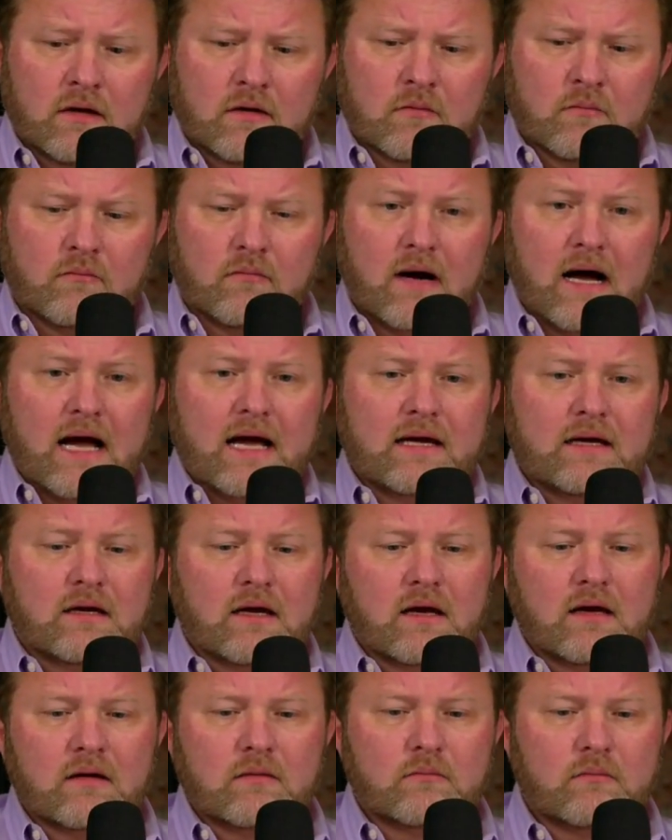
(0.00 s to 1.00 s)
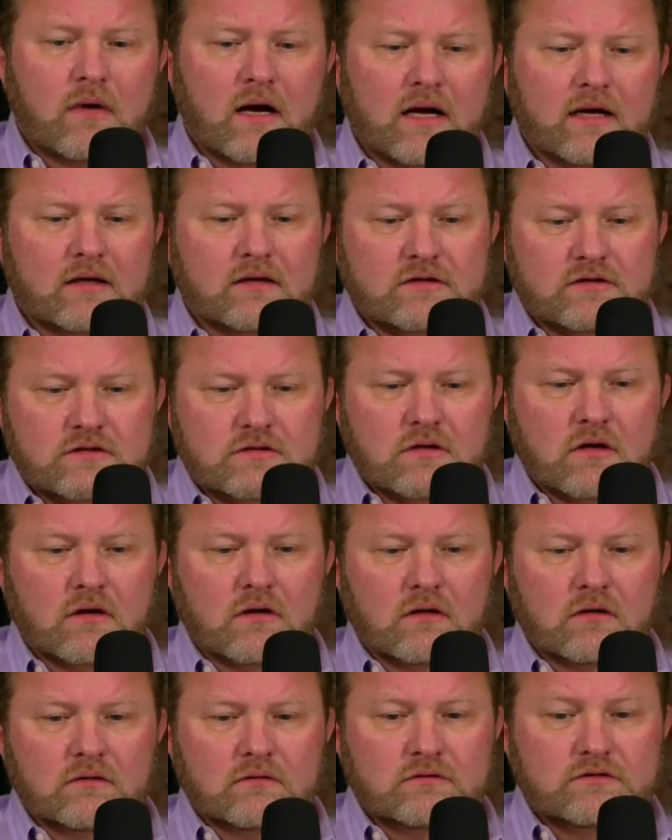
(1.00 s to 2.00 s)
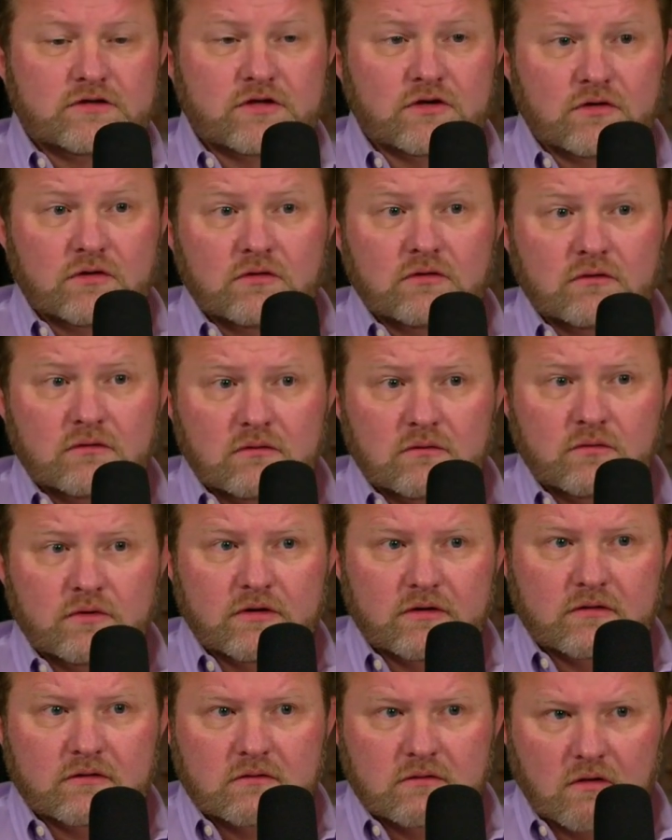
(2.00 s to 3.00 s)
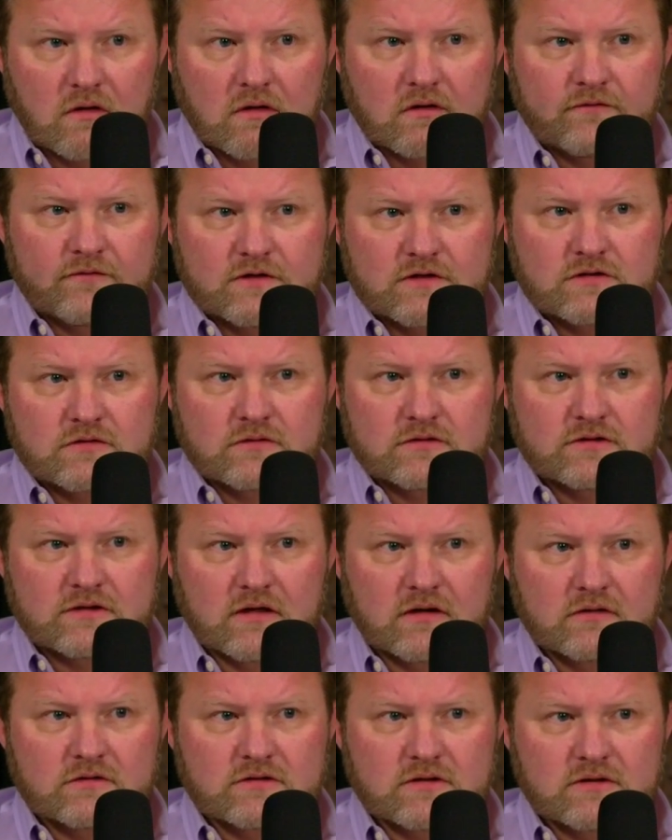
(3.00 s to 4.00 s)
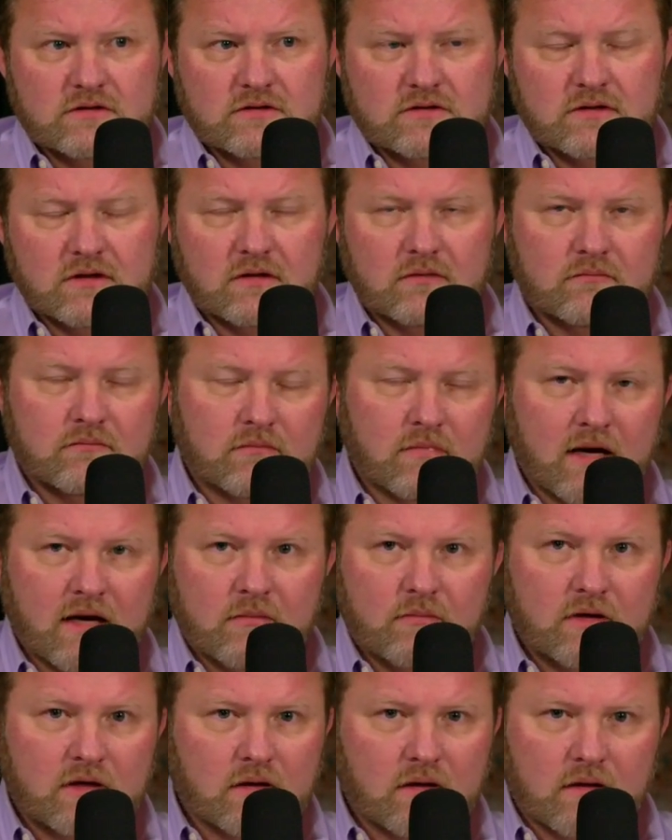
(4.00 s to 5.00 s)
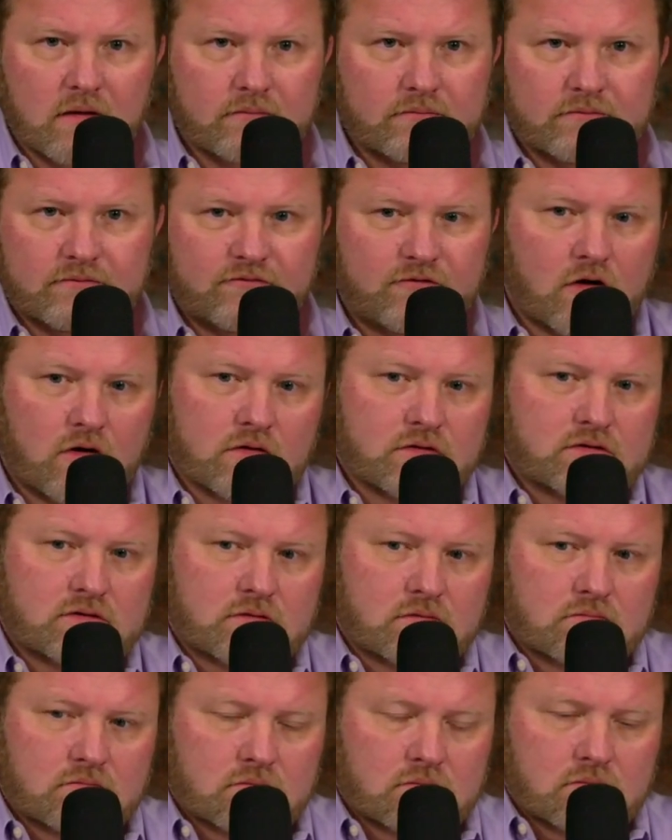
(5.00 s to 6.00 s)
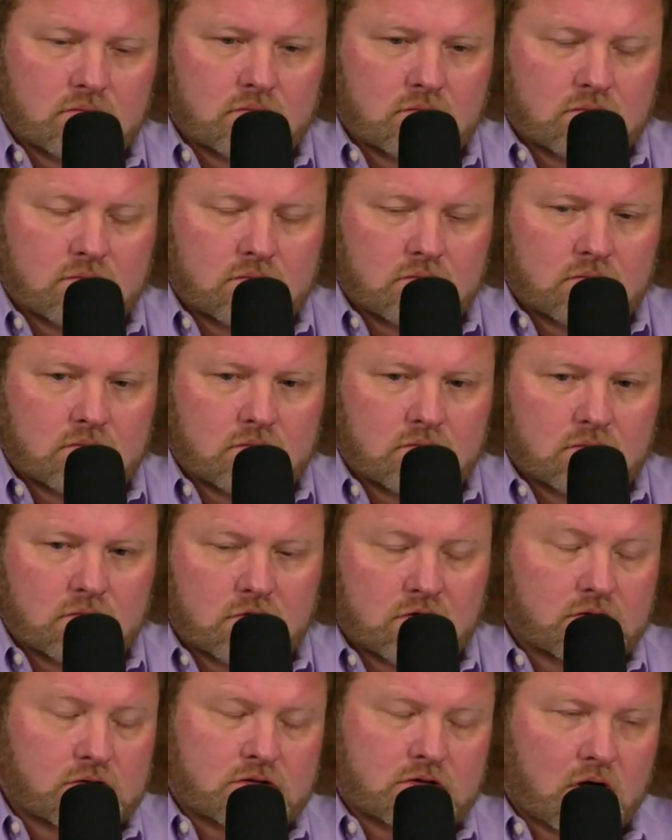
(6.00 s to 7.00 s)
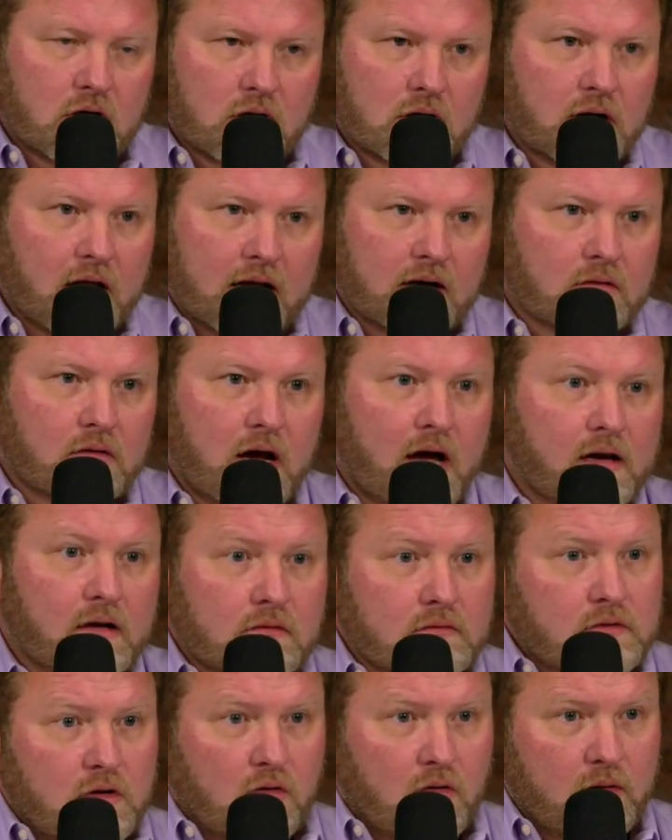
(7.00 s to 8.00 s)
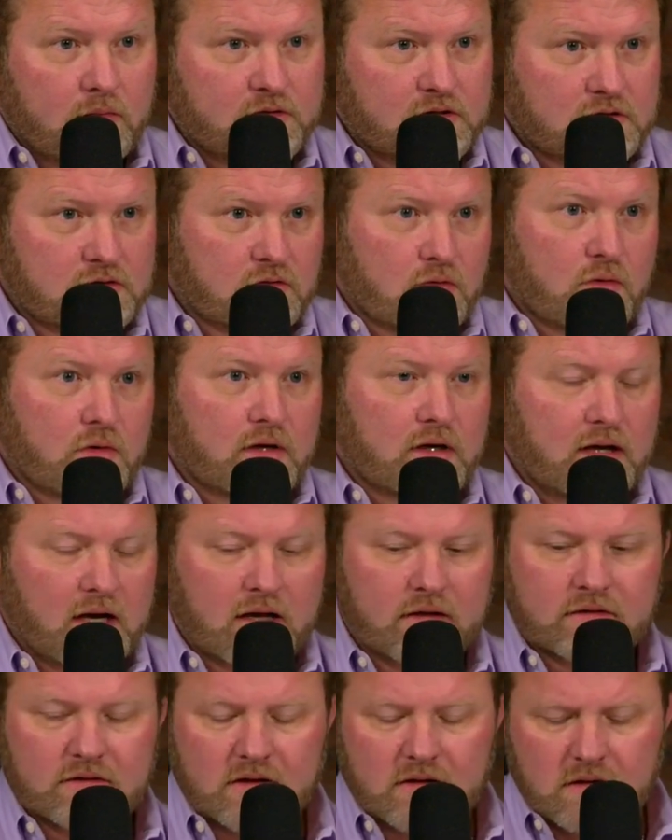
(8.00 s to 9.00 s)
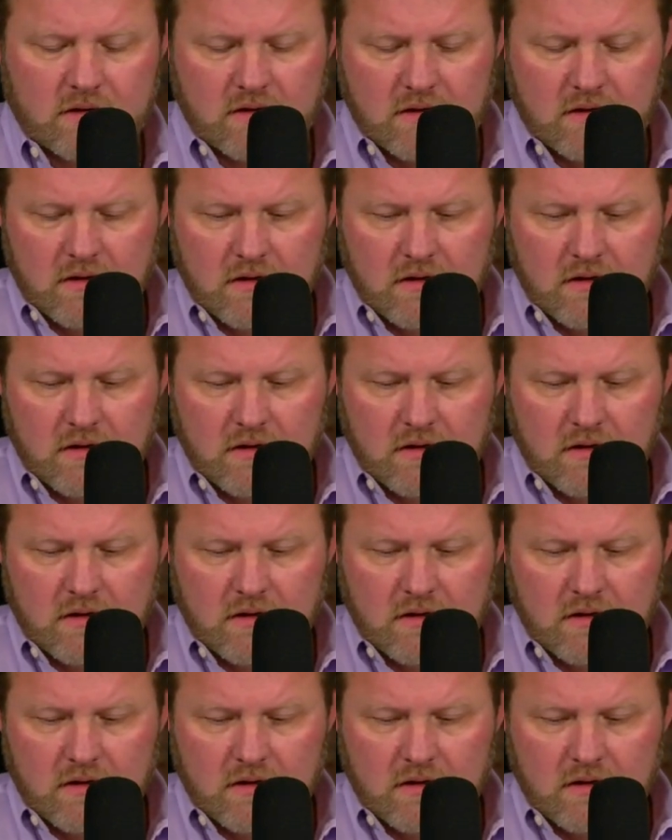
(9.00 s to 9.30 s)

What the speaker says: My concern, too, with artificial intelligence, and it may be a false concern, I don't know, I'm just throwing it out there.